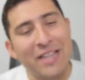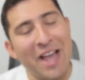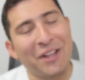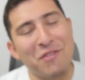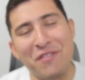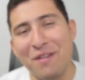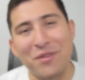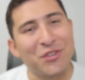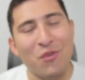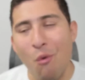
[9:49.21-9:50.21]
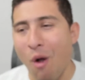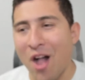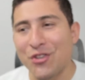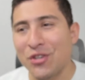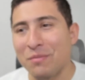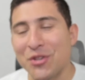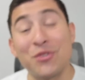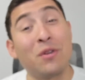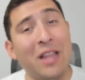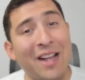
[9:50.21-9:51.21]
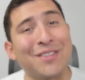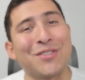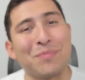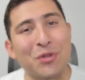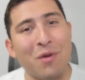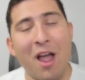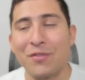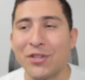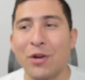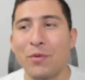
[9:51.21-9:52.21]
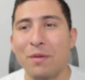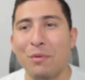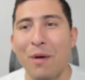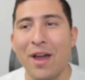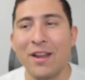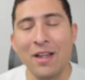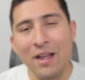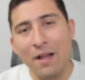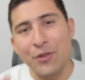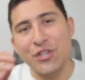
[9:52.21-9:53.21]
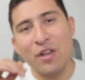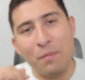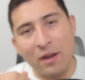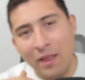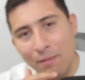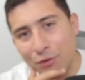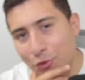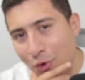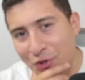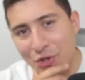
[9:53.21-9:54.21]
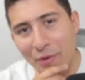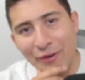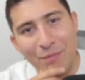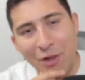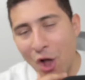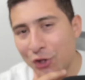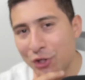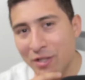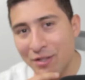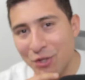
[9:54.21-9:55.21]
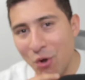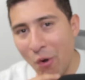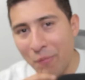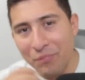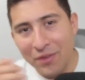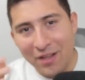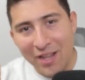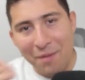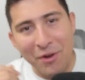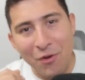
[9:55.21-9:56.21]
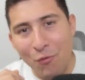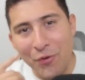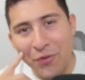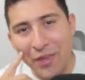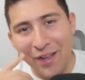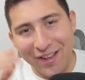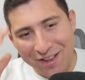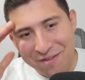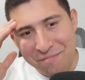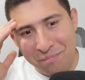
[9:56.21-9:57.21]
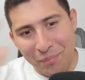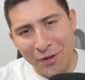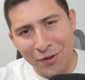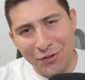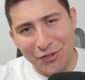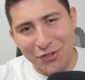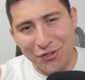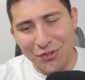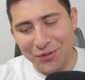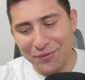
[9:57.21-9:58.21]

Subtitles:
Thank you very much for watching. Make sure you like and subscribe, share with everybody. These are my levels once Shibarium launches, and so let me know what you think. Peace!